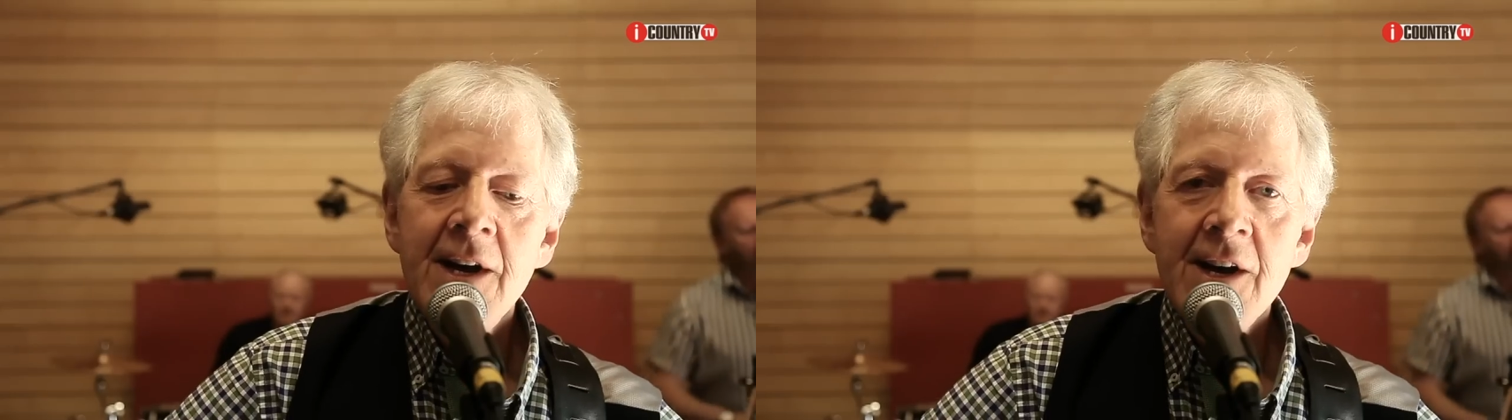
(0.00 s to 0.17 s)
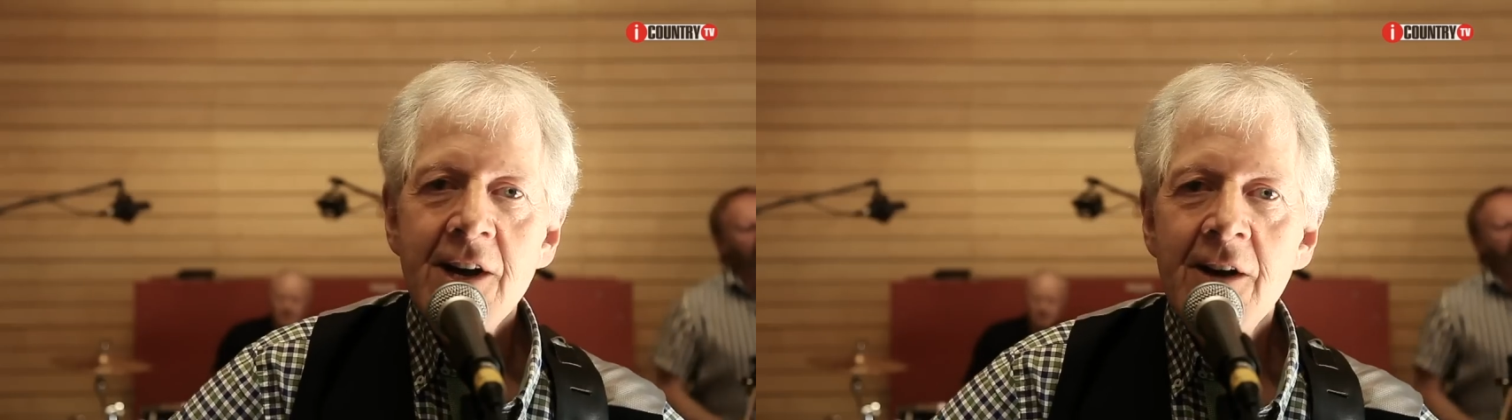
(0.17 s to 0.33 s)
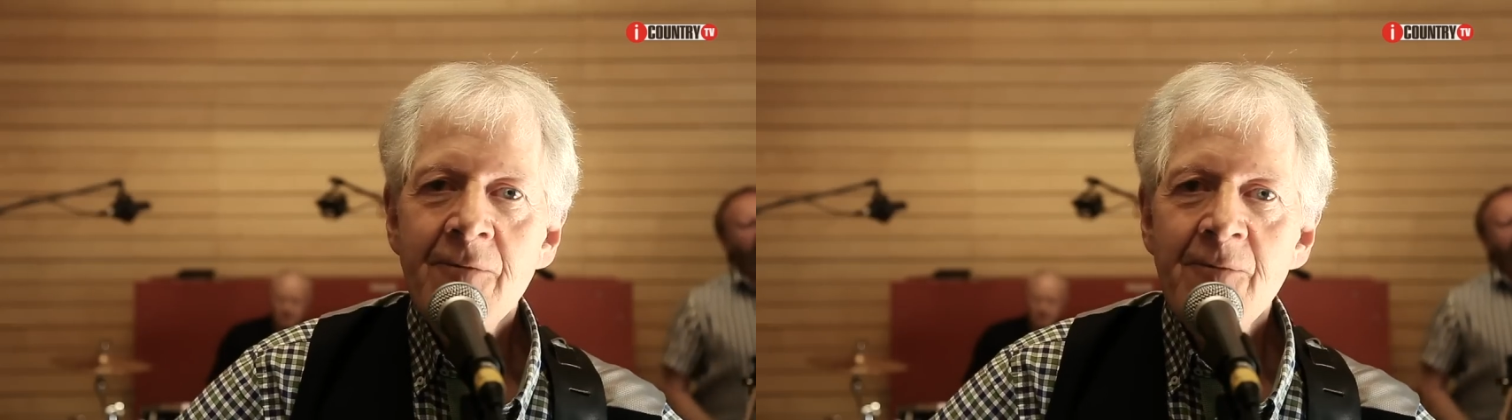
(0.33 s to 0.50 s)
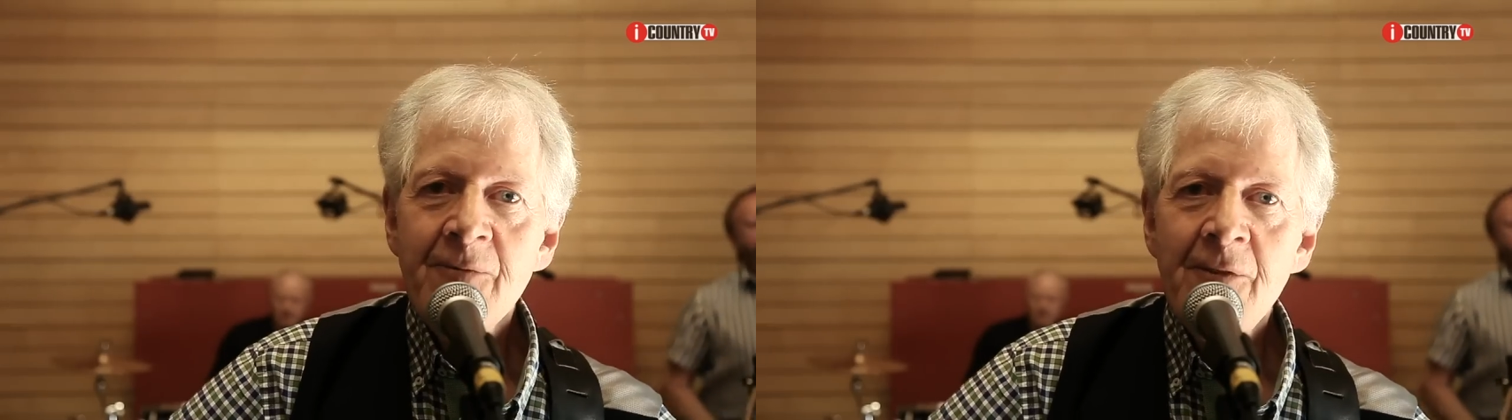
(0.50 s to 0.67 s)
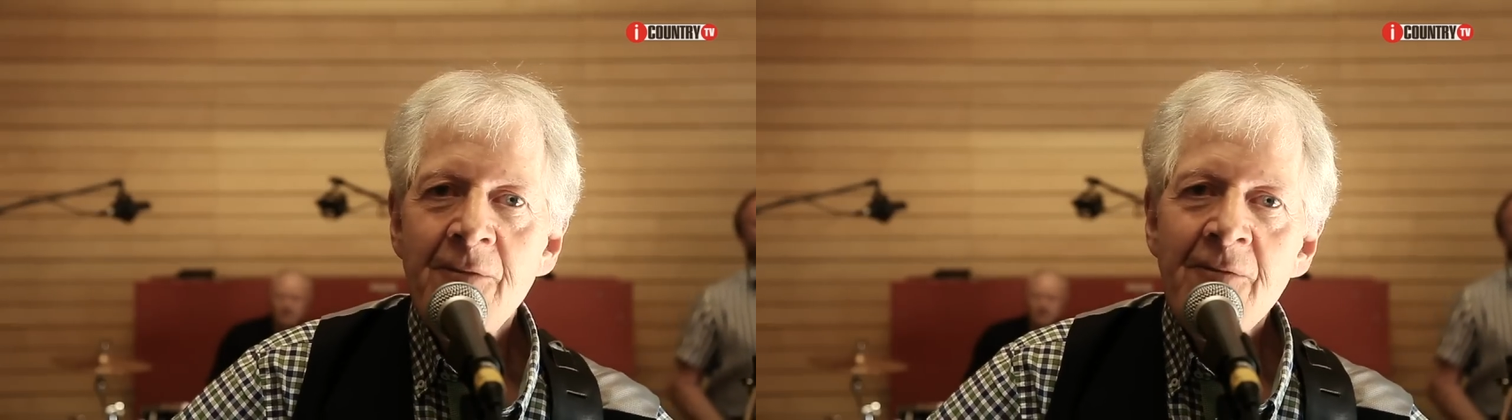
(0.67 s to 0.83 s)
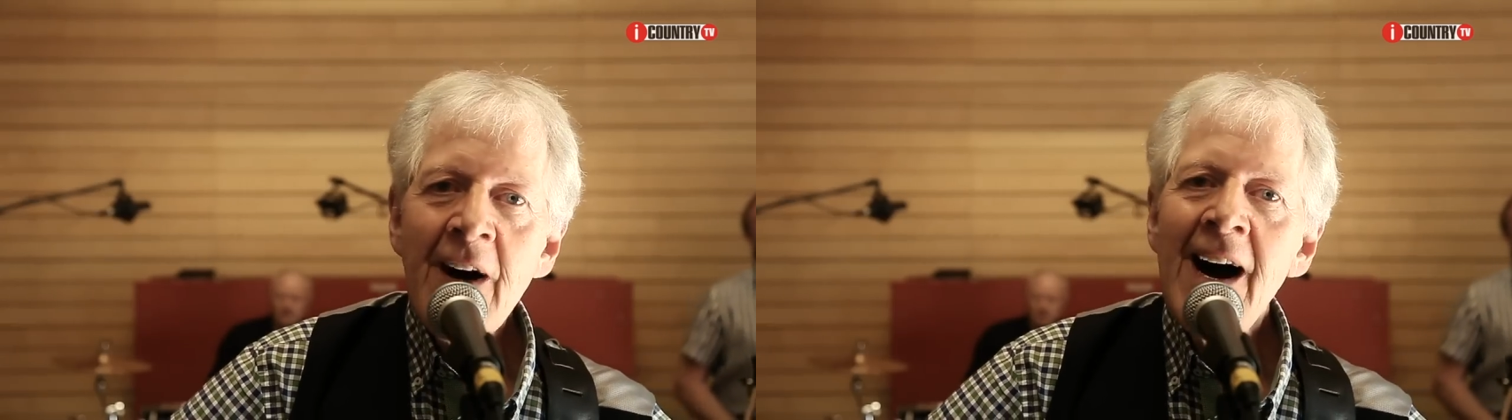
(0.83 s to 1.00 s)
And if
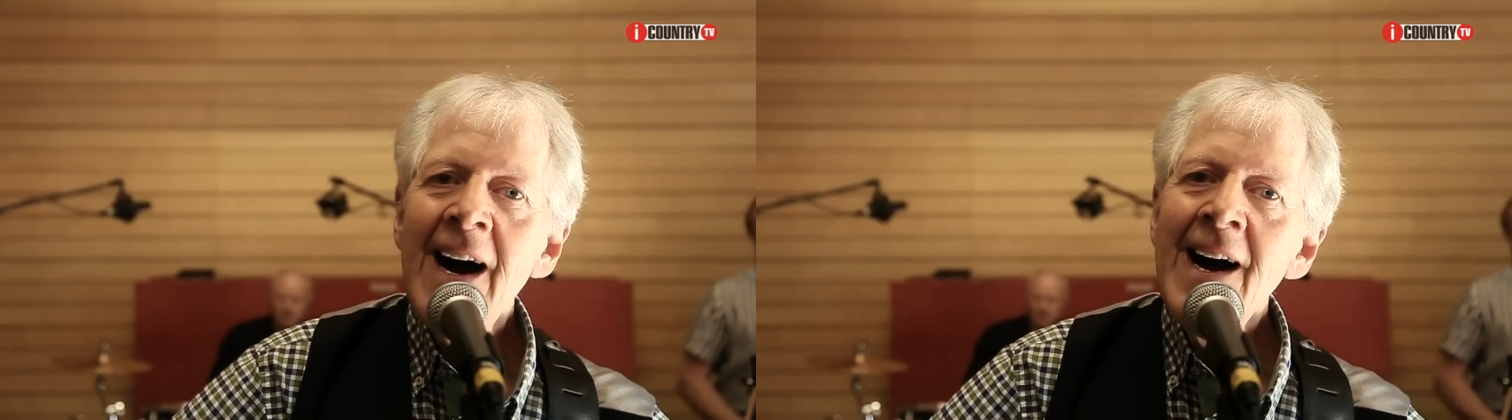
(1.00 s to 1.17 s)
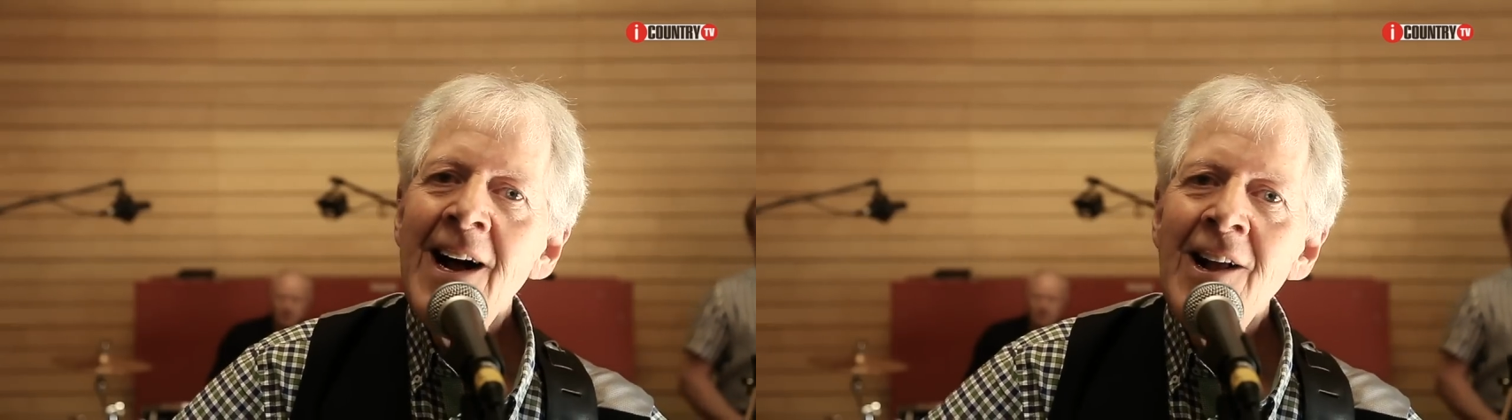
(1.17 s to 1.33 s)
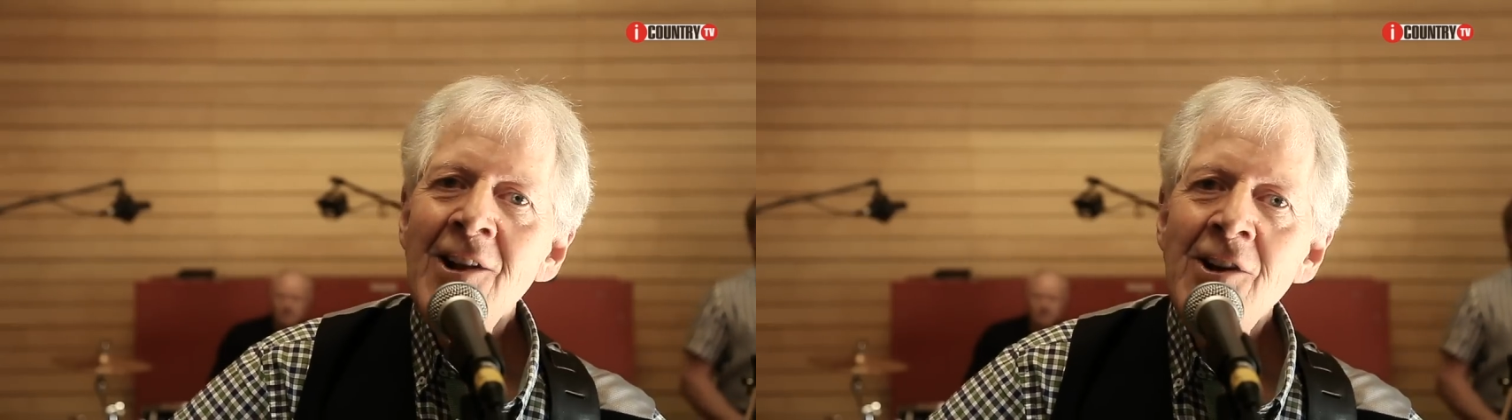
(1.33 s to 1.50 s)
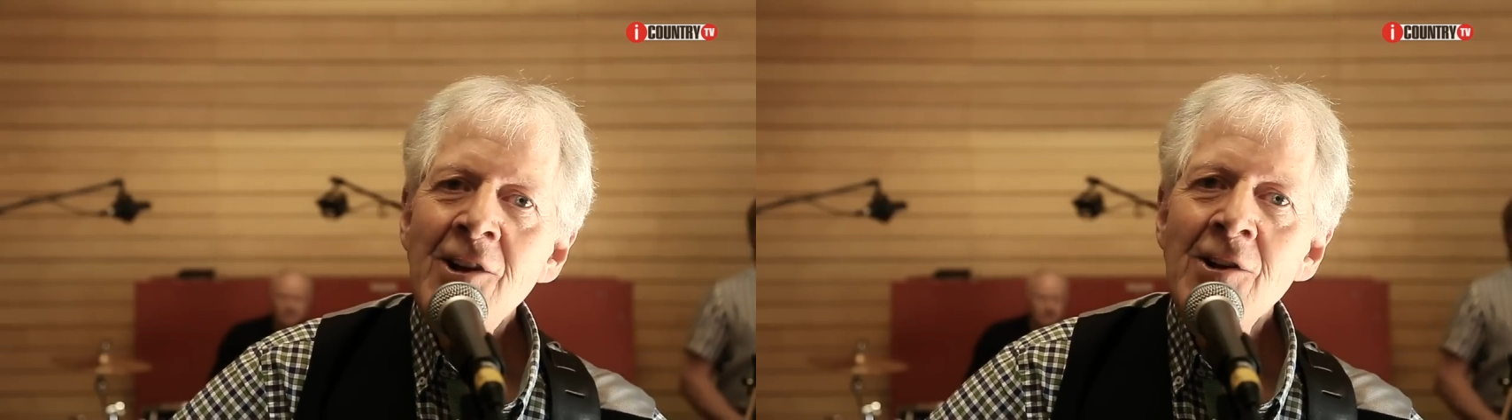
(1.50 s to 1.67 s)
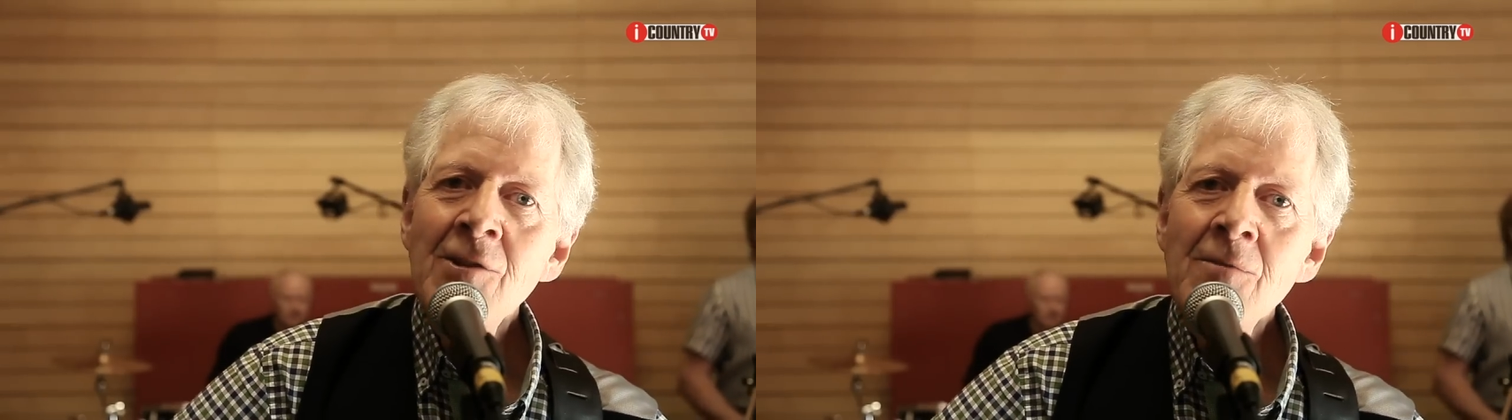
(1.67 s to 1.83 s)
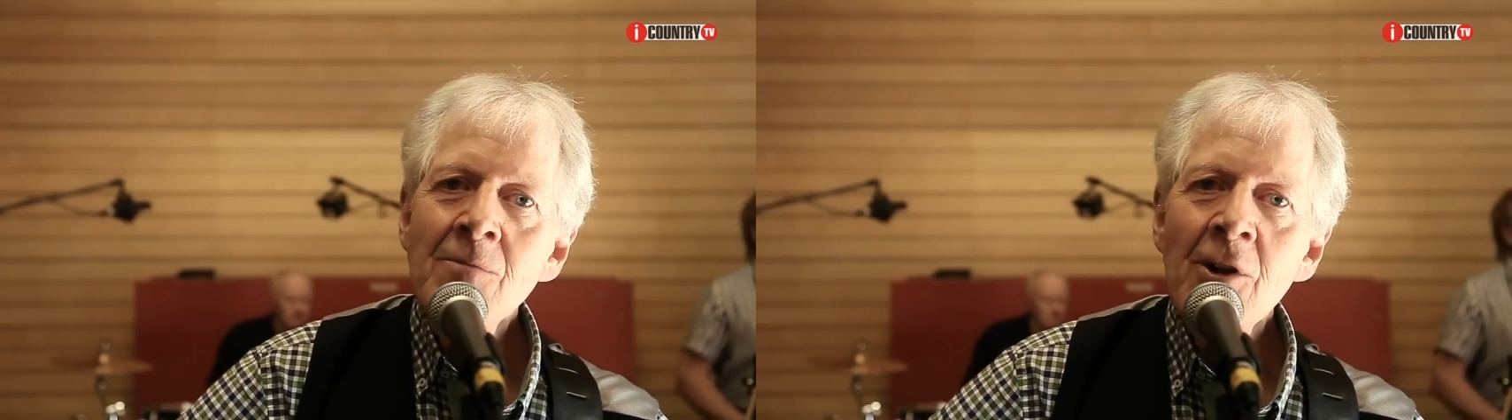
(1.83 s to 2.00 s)
the violin